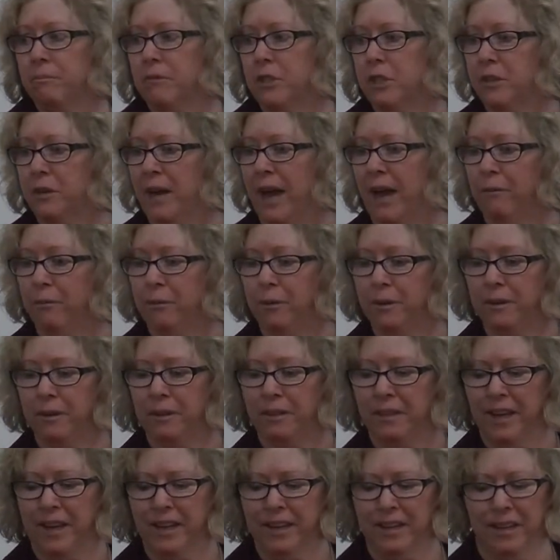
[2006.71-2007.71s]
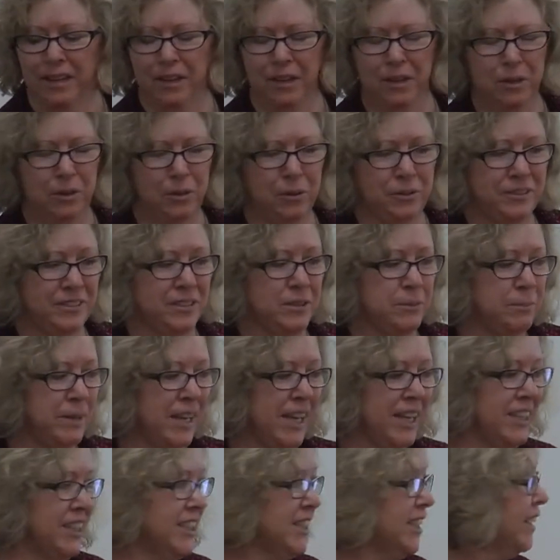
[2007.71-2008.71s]
Do you have one? Thank you so
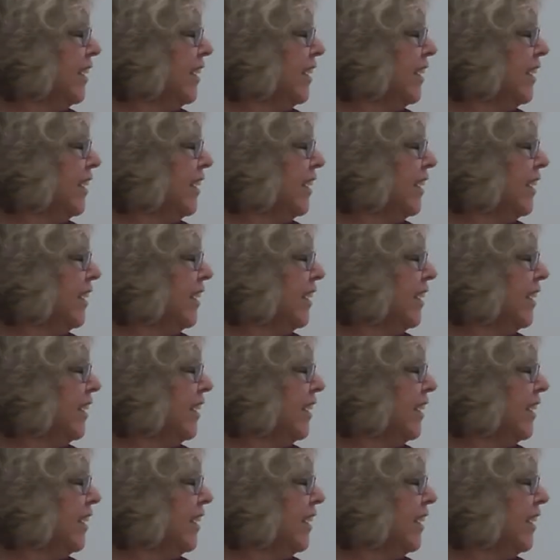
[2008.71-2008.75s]
much.